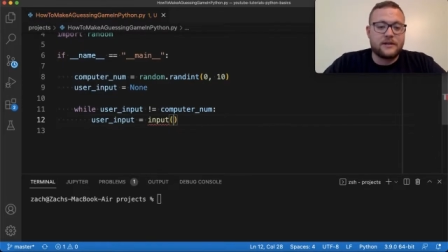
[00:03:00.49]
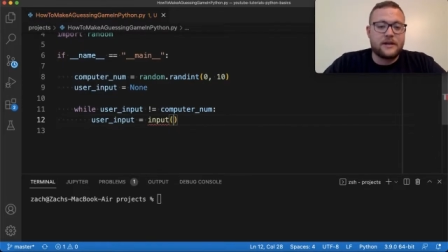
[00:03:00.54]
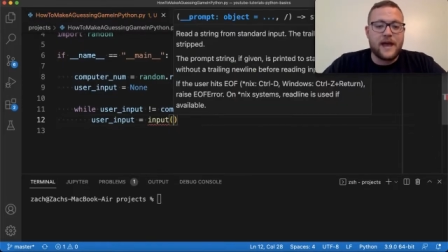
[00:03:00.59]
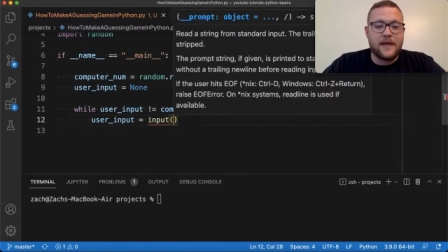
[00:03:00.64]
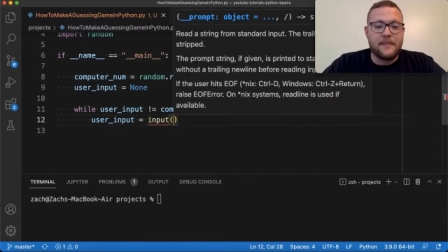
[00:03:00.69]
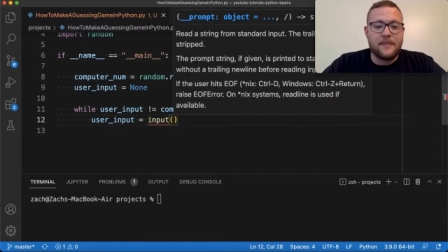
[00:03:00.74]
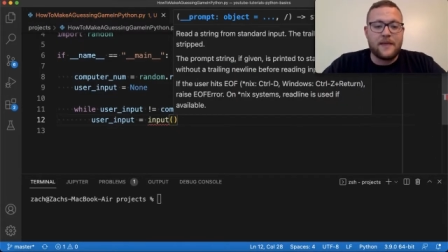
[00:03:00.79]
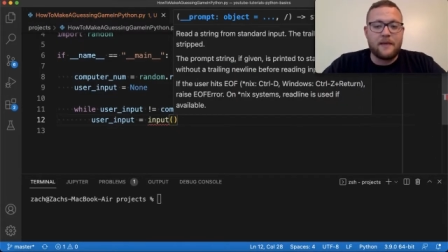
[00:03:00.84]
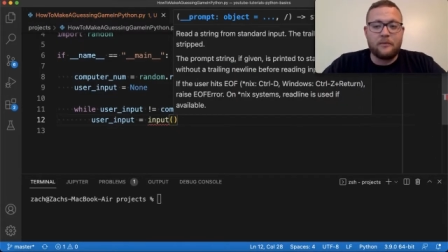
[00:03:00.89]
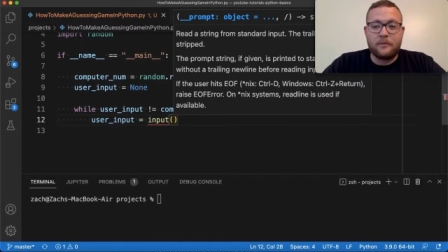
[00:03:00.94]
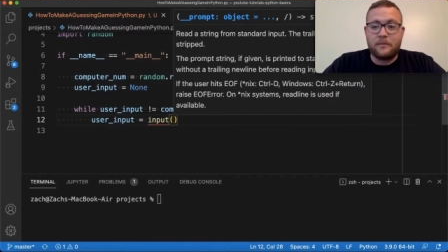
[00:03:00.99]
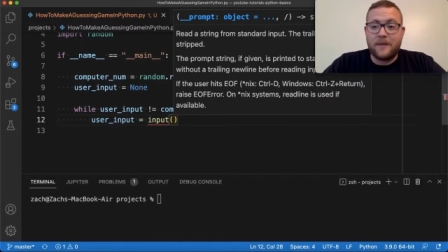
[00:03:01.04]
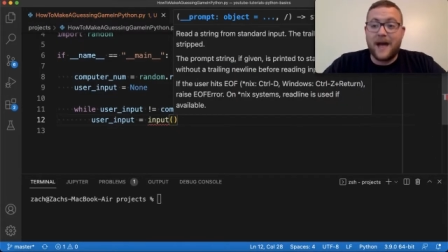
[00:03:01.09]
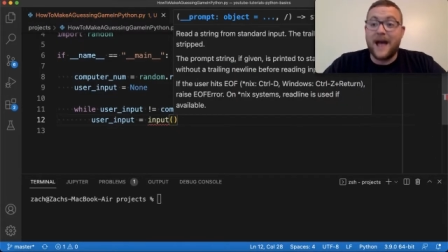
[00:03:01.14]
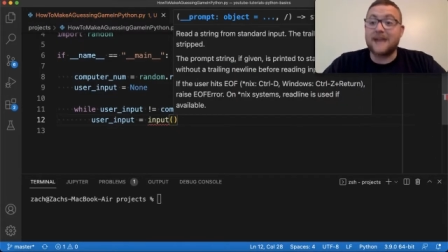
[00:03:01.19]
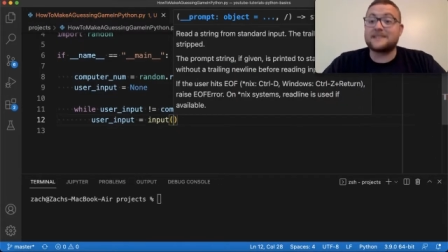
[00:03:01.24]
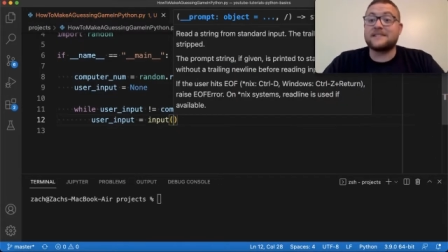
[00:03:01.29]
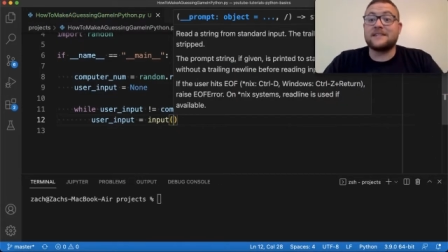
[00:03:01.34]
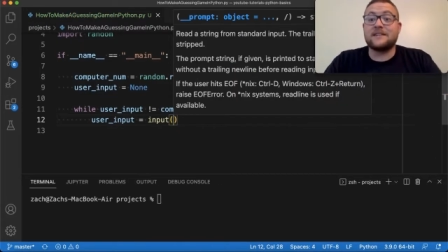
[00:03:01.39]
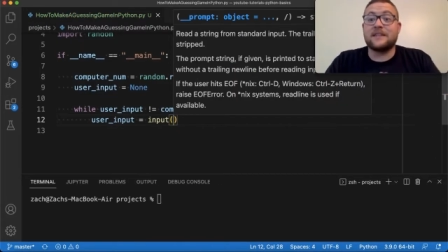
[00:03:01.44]
and then we
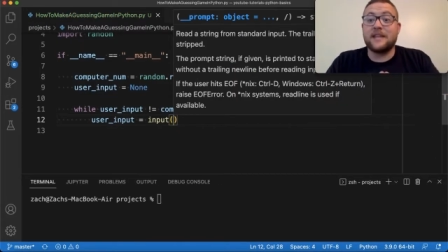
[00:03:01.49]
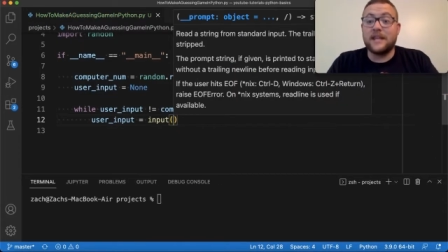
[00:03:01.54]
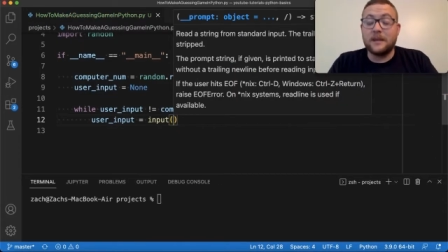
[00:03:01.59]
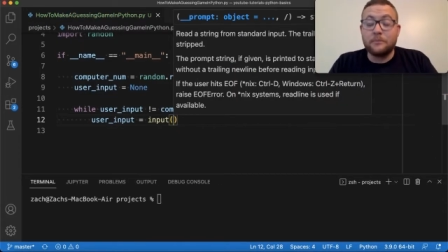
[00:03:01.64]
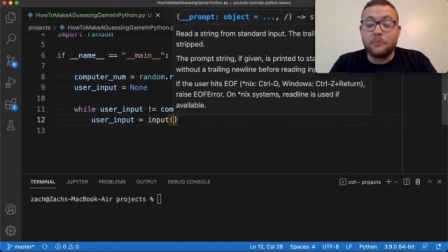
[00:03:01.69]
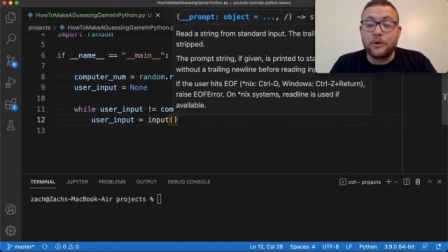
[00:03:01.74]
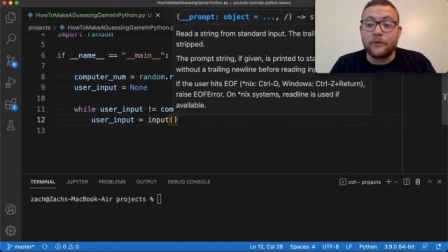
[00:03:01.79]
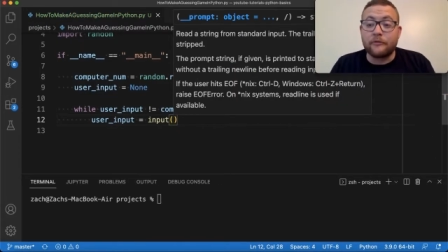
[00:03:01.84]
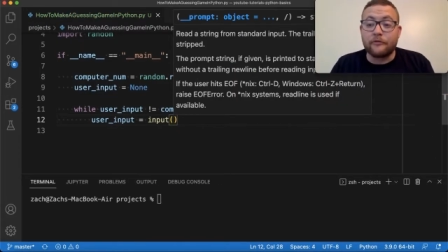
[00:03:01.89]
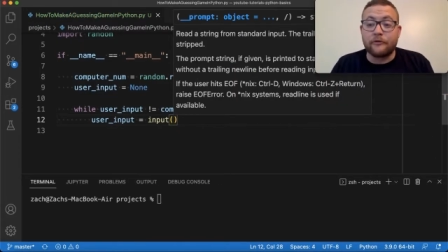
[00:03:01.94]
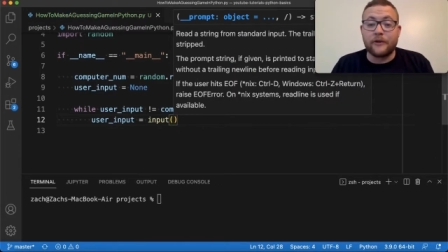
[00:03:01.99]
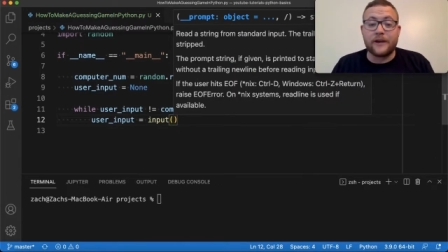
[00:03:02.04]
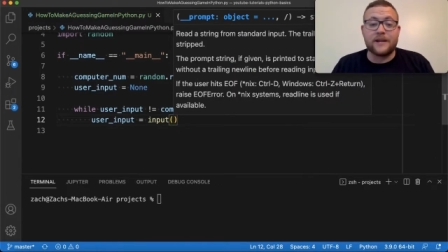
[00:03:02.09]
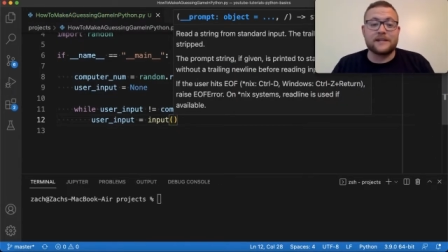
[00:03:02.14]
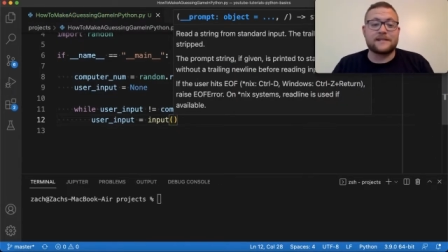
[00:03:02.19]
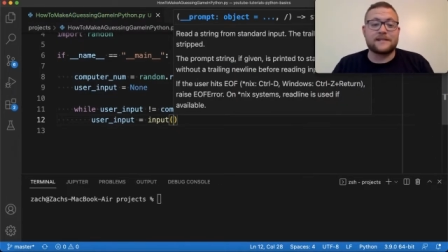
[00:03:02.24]
pass in the input phrase.